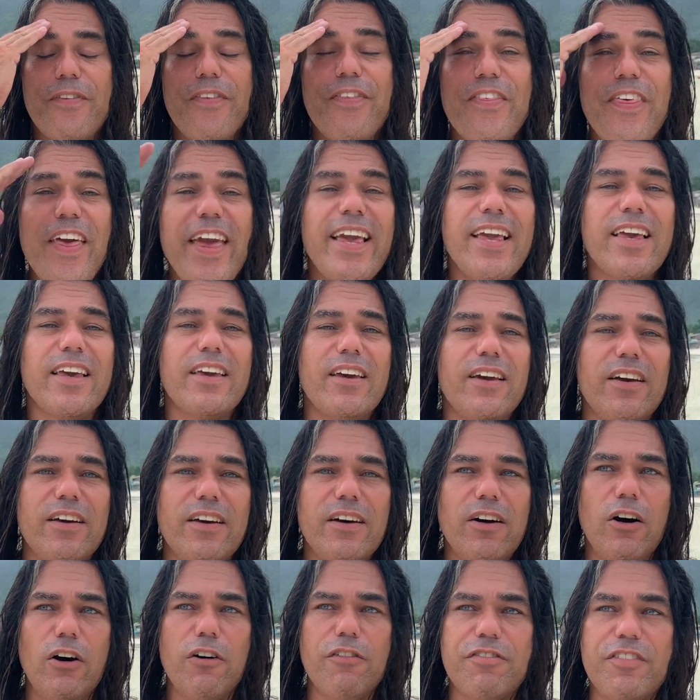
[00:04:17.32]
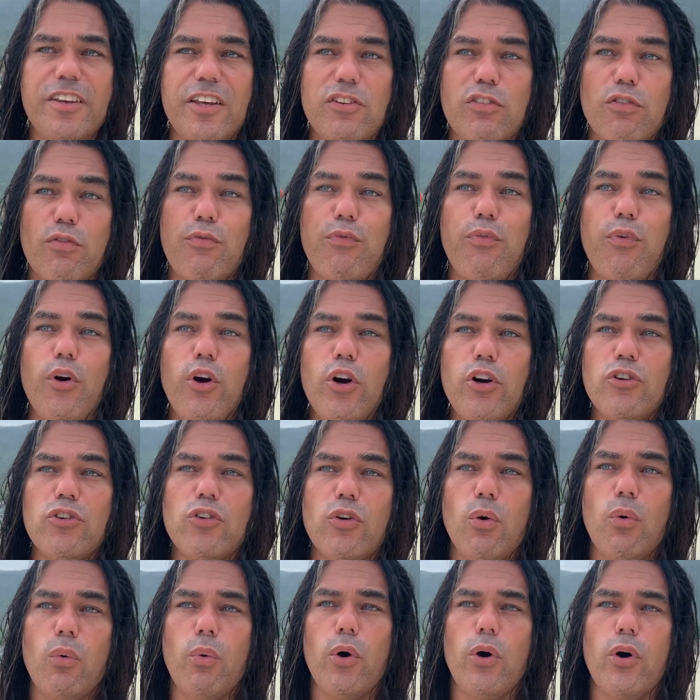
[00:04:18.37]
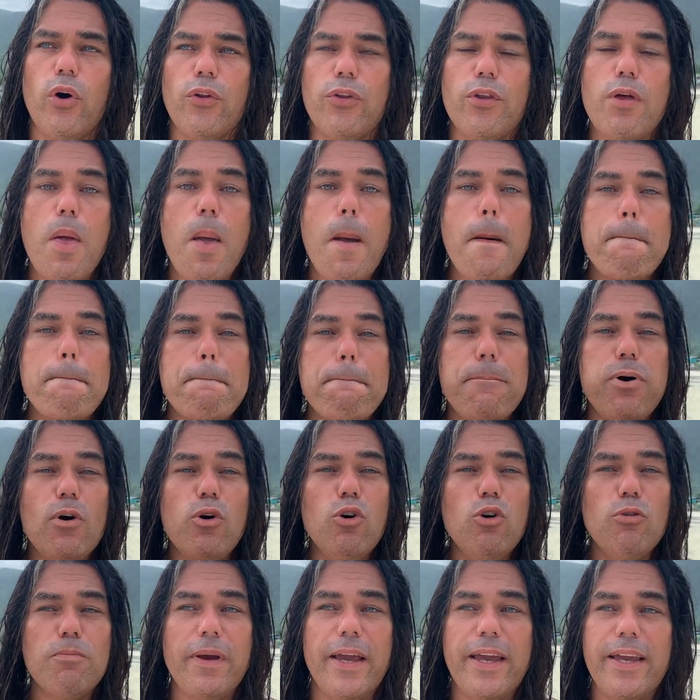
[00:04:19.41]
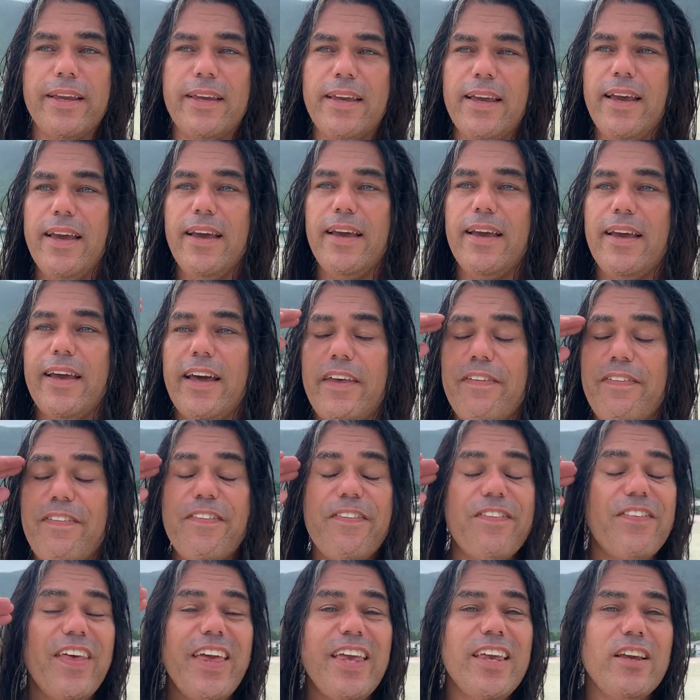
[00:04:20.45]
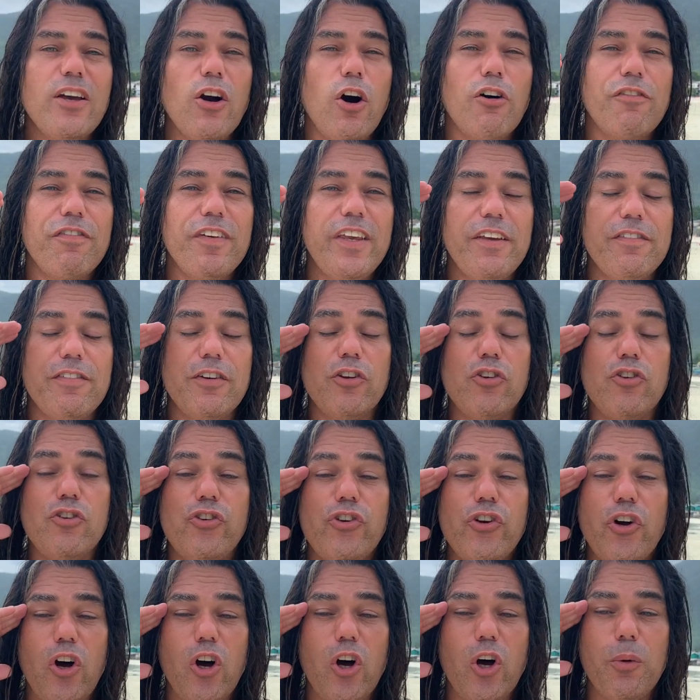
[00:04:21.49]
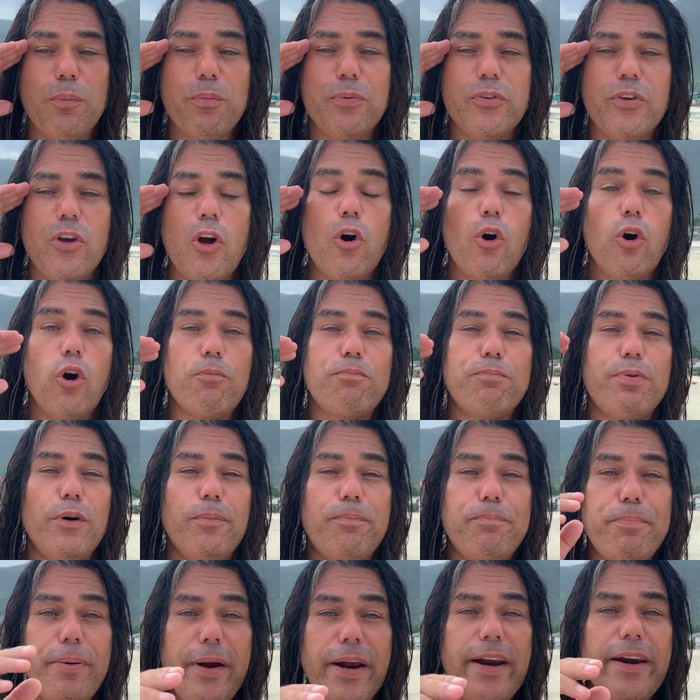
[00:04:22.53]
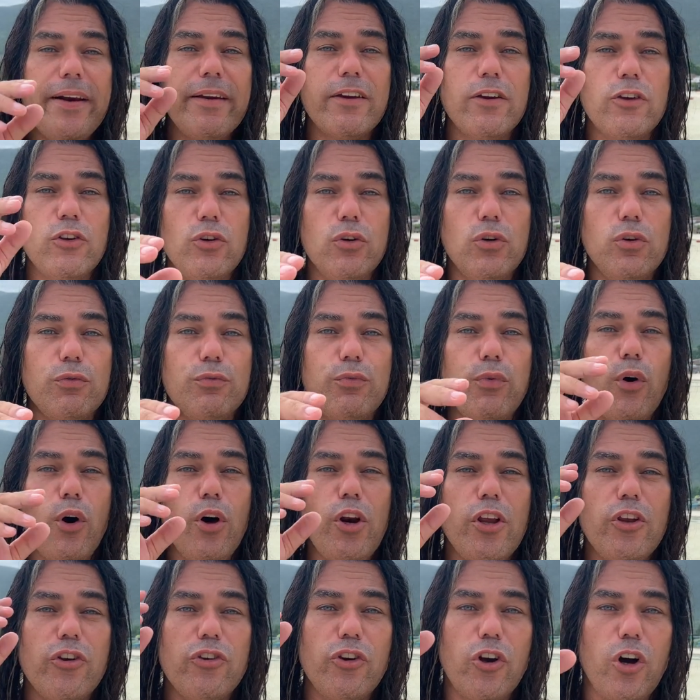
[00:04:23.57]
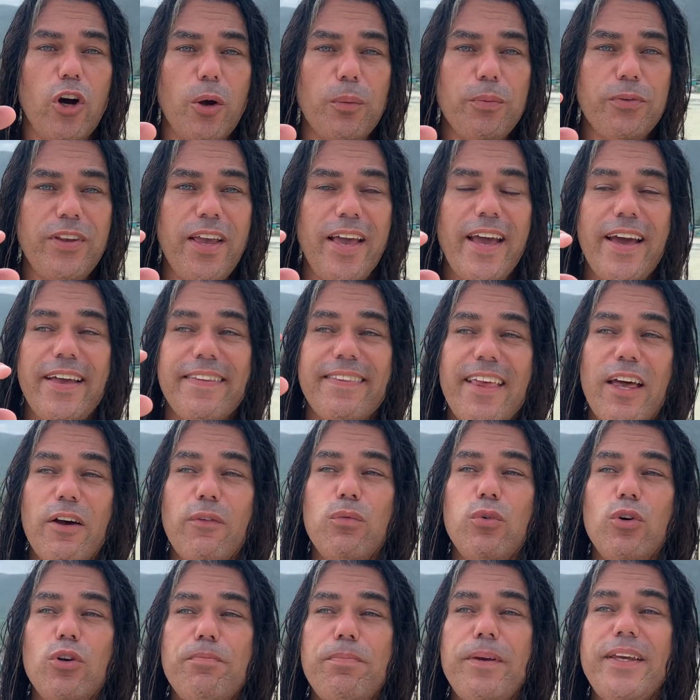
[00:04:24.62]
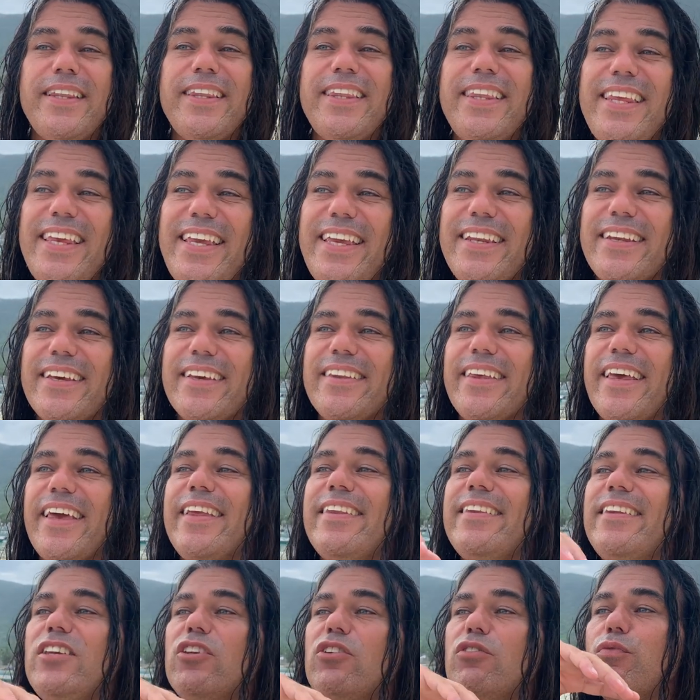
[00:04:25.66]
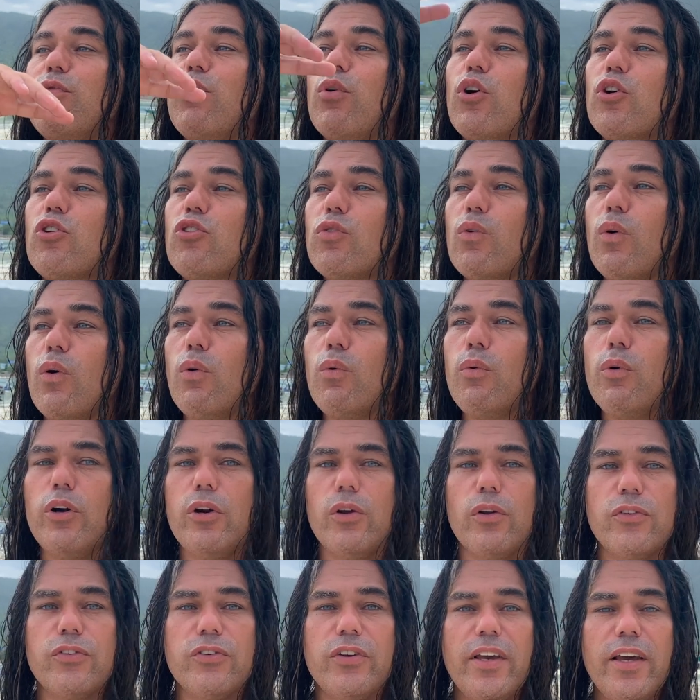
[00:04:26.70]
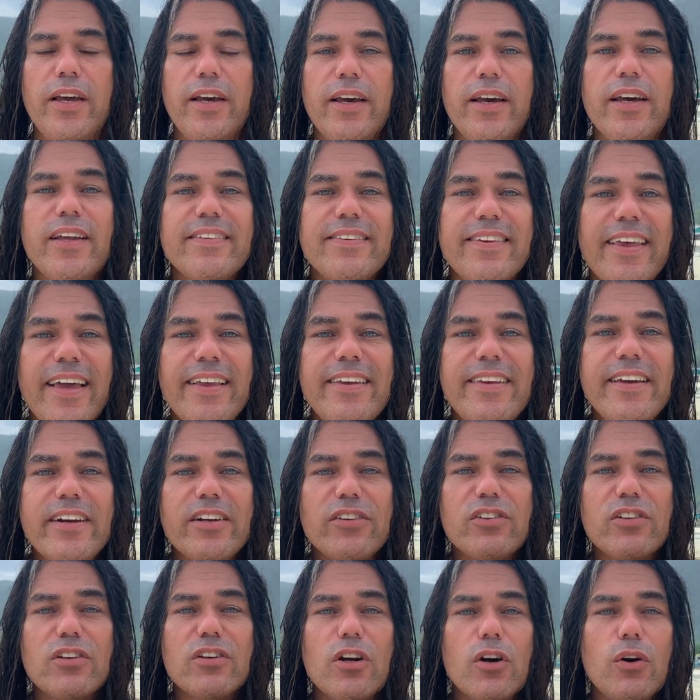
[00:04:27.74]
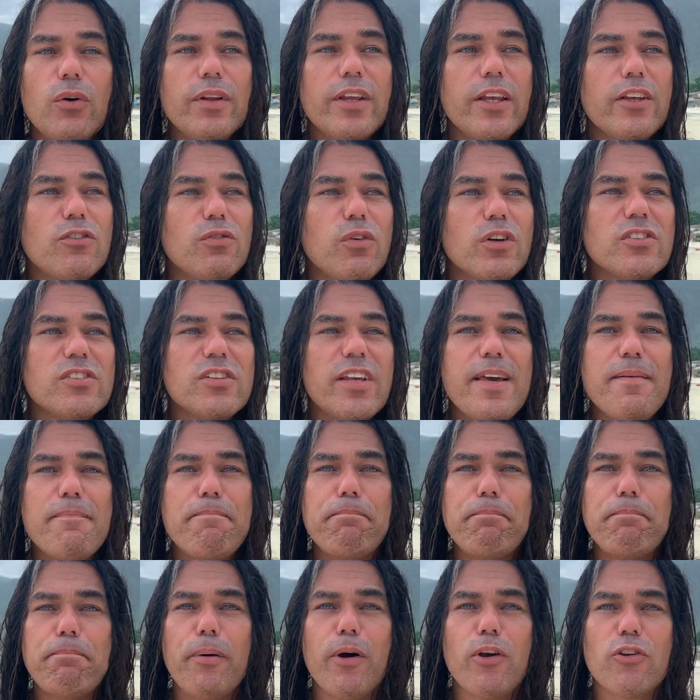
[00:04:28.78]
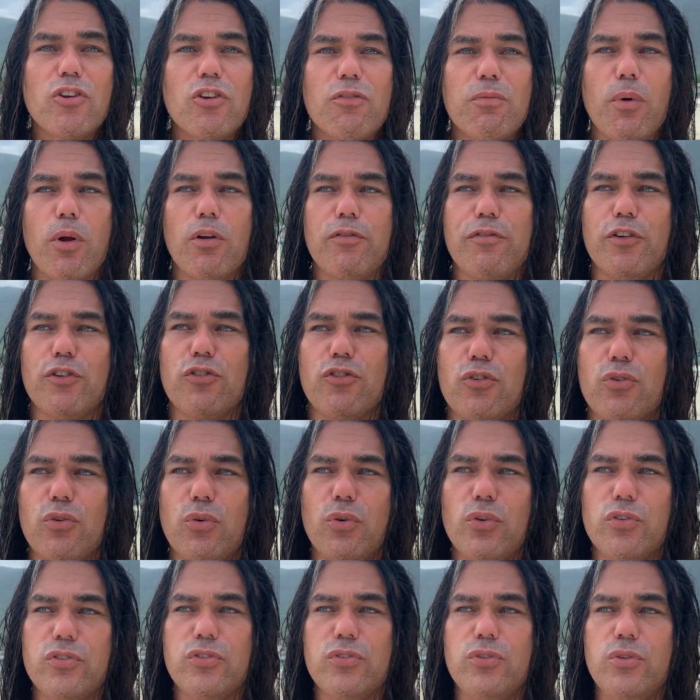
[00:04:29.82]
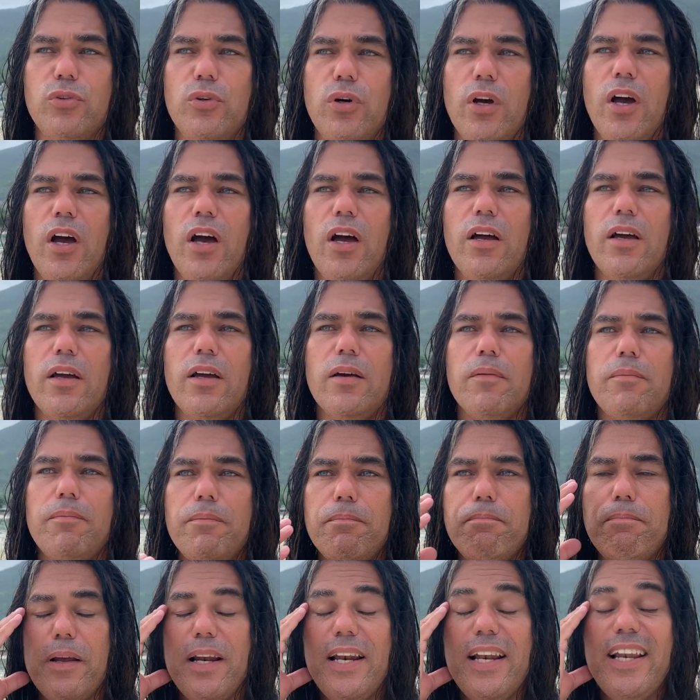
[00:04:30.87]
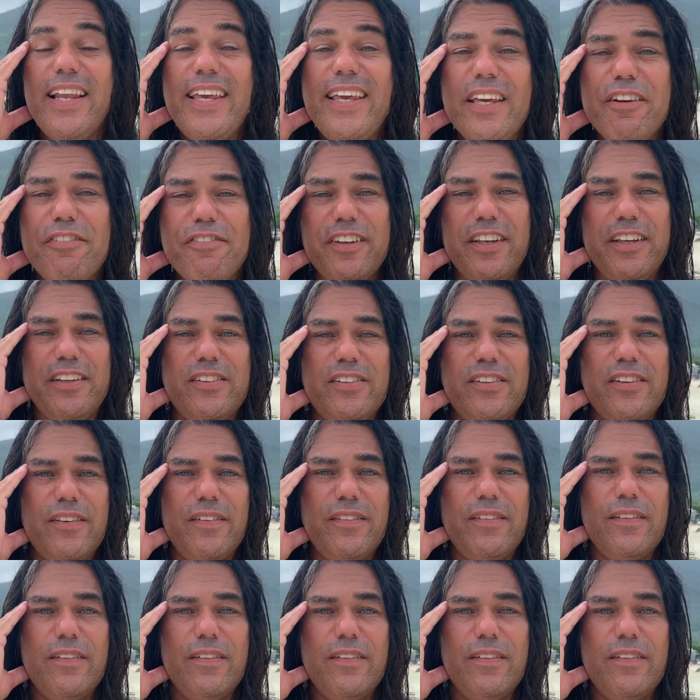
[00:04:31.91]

think of this virtual world booming and think of even jobs or preparing you for the jobs that would be needed in these virtual worlds. ten years ago, this was impossible for schools to believe this.